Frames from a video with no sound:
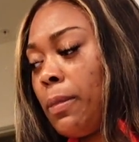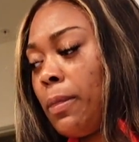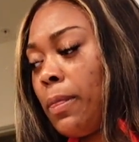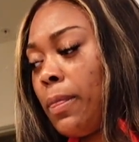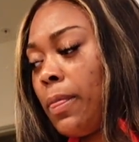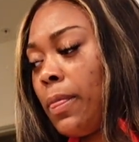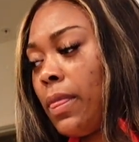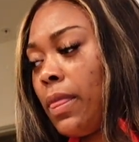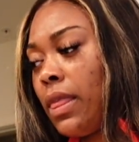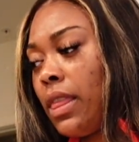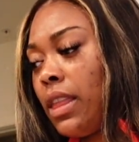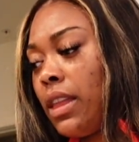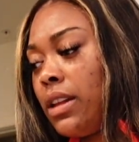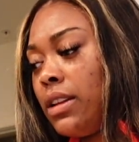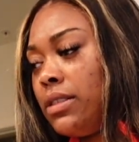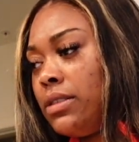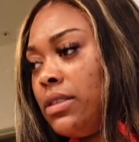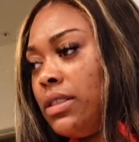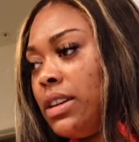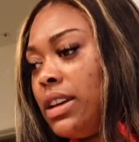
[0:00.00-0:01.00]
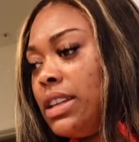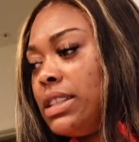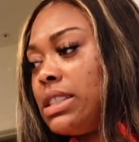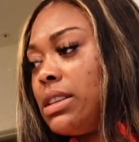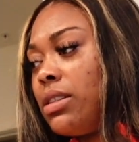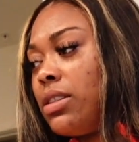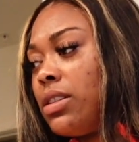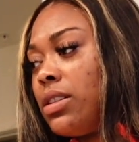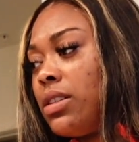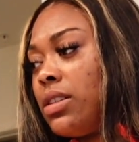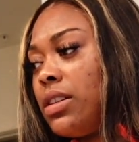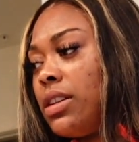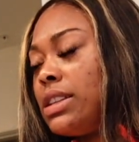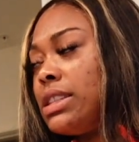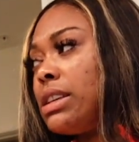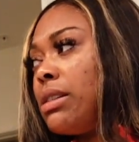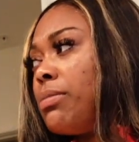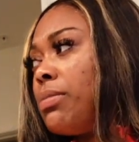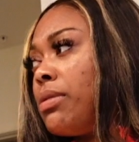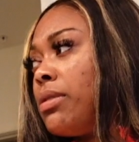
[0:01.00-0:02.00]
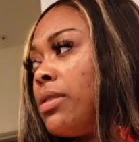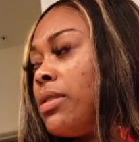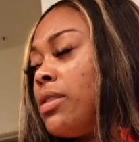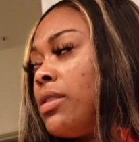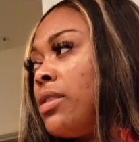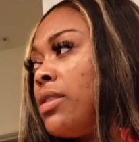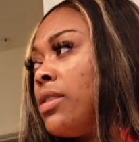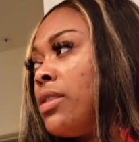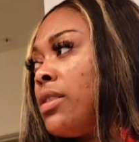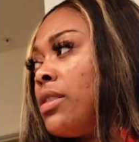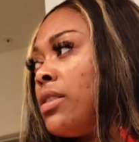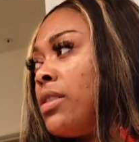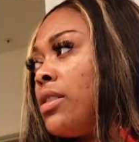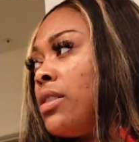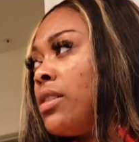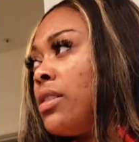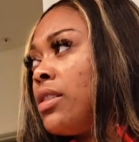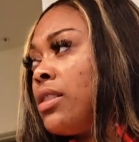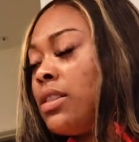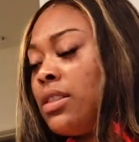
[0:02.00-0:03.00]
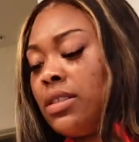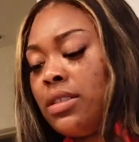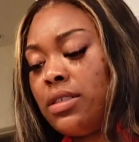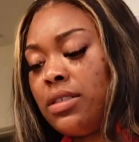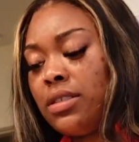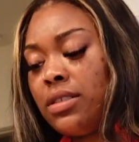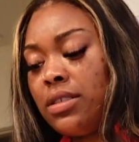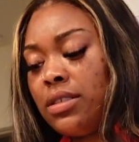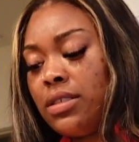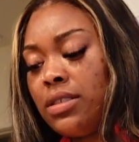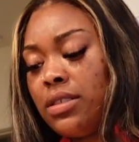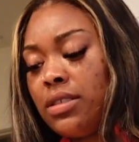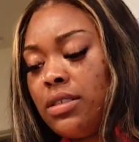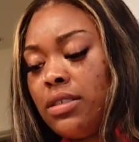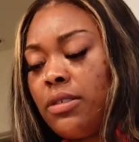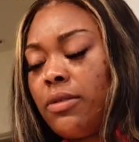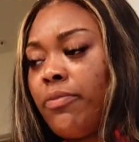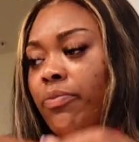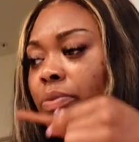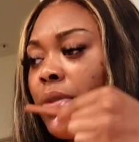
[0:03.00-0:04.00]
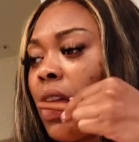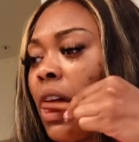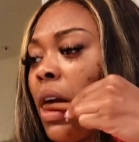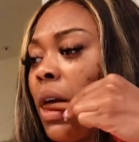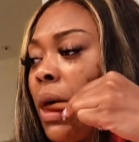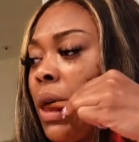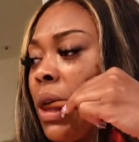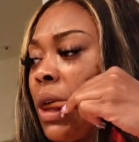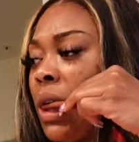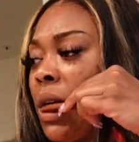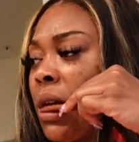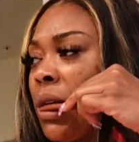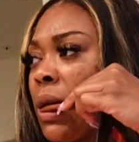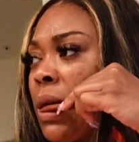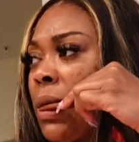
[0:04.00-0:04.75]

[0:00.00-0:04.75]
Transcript: Black. It's a. It's Re- a. It's a book. Rooting for every. No, no, no.